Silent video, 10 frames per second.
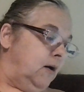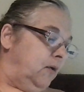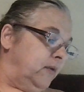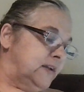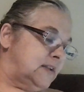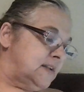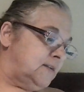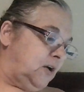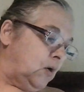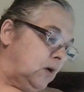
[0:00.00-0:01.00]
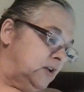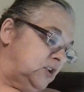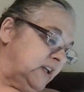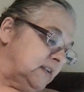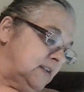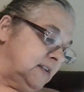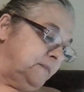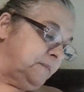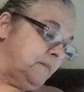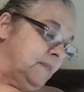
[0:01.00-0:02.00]
Oh, this is gorgeous.
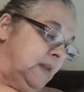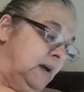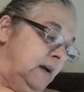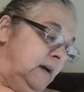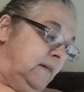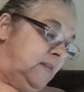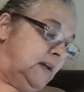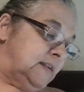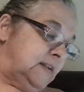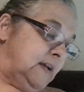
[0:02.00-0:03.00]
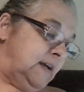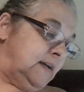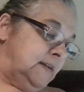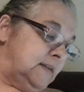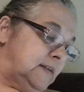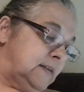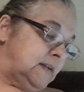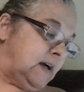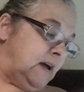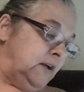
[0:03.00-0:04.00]
This is
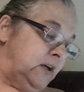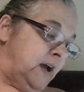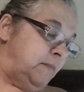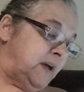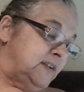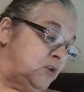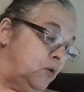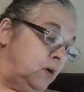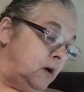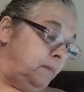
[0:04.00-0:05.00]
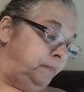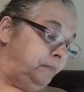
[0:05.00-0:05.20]
color name Azure,